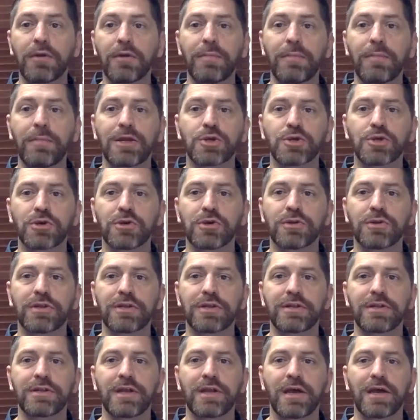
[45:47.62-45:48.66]
to make sure that
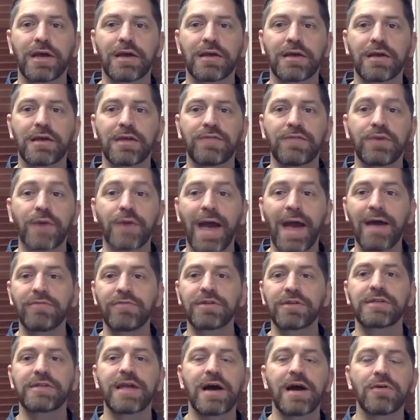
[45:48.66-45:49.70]
if you
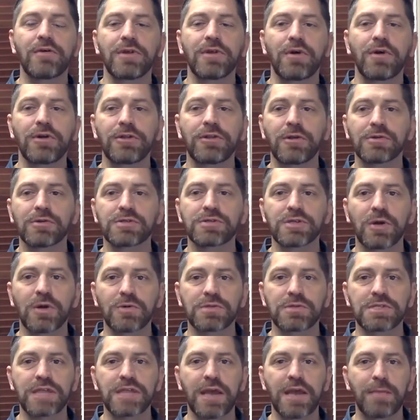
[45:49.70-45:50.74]
haven't downloaded those notes
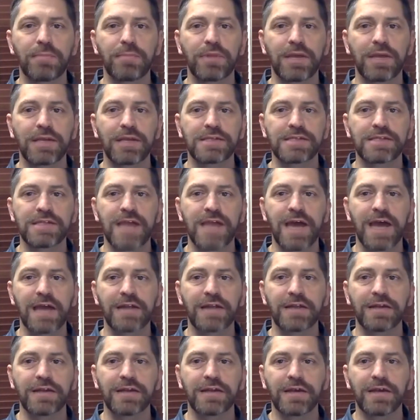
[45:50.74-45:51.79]
templates yet,
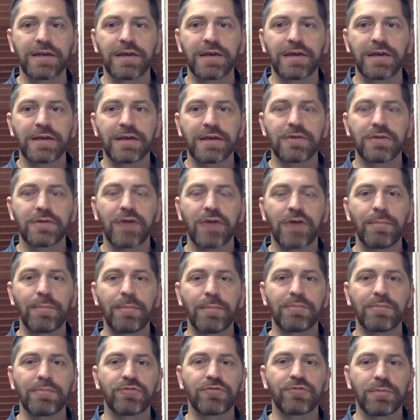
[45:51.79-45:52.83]
you grab them
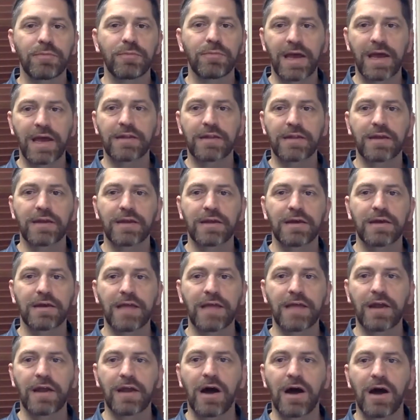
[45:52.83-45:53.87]
from that
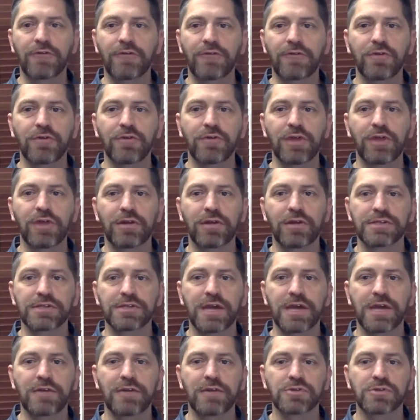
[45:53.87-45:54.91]
offer over there on the
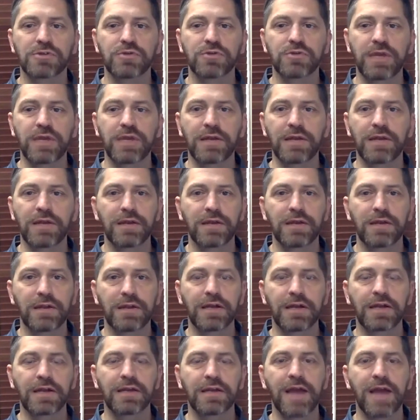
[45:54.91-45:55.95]
side of your screen,
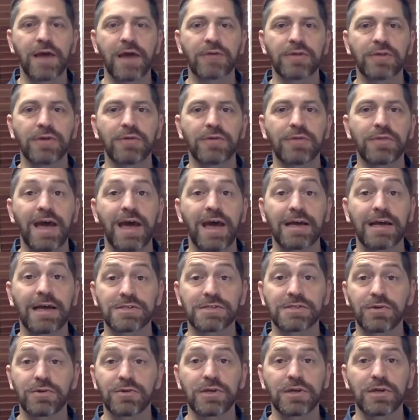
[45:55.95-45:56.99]
click and download that
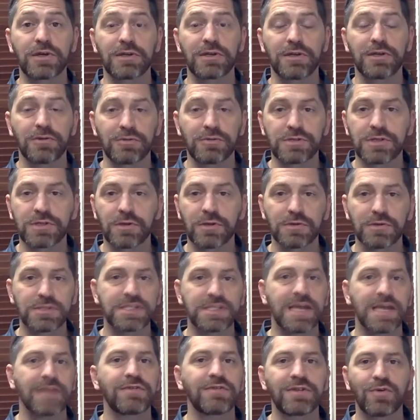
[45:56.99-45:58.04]
so you can use those
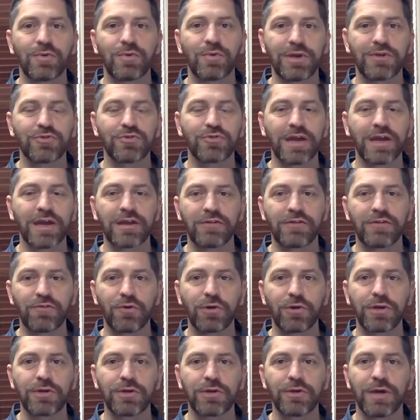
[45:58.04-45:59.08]
7 that we created for
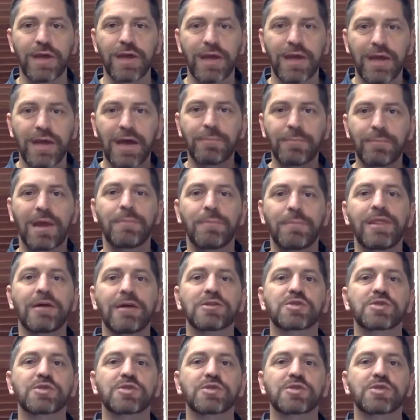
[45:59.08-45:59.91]
you, and maybe they'll